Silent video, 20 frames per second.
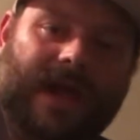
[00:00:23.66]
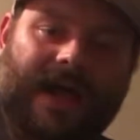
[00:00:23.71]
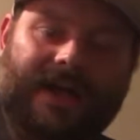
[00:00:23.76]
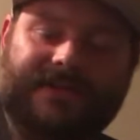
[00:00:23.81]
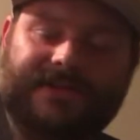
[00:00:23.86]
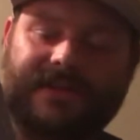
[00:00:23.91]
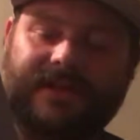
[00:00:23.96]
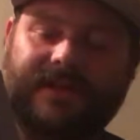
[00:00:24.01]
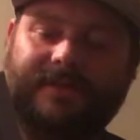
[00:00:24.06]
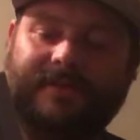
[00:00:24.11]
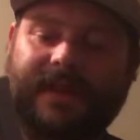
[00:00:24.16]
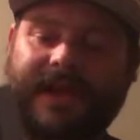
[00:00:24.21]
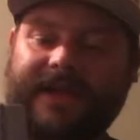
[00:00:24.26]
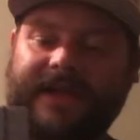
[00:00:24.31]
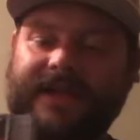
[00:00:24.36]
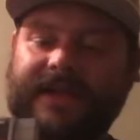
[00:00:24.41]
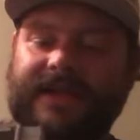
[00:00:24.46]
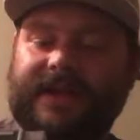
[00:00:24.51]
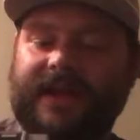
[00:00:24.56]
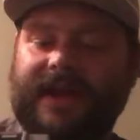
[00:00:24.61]
I actually
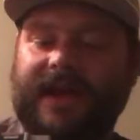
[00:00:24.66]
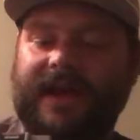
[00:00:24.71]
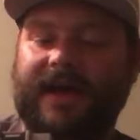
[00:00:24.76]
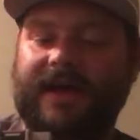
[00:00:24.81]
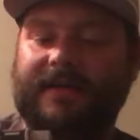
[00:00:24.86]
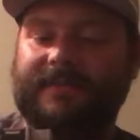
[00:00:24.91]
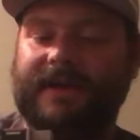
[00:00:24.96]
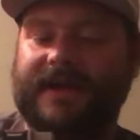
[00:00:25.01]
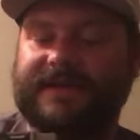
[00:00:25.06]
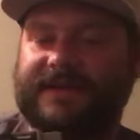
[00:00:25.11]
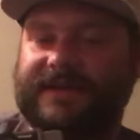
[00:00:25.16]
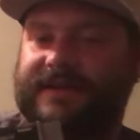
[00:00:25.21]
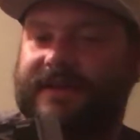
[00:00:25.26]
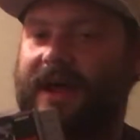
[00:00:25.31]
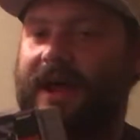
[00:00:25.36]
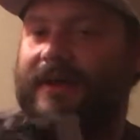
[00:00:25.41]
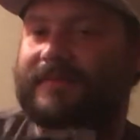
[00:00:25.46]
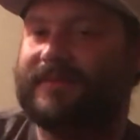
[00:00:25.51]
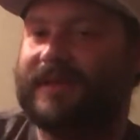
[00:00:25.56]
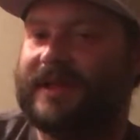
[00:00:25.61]
played it. I did
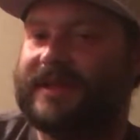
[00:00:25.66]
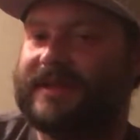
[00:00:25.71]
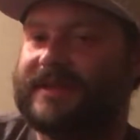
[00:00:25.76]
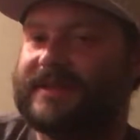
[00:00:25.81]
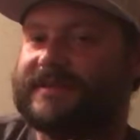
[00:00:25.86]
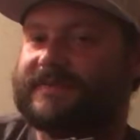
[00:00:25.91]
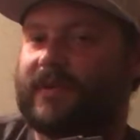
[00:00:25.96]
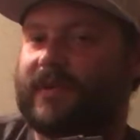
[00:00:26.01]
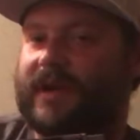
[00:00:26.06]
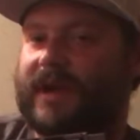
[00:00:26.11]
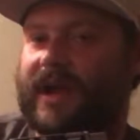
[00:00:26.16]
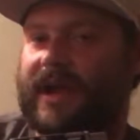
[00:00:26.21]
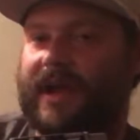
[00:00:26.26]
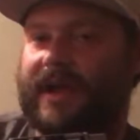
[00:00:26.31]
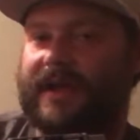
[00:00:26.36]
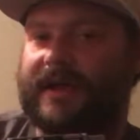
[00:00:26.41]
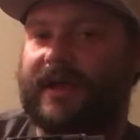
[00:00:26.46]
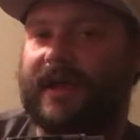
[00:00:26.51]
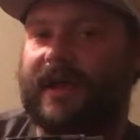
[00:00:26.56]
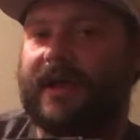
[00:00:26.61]
not play this when
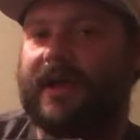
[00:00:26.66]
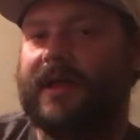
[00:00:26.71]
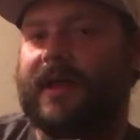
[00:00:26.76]
I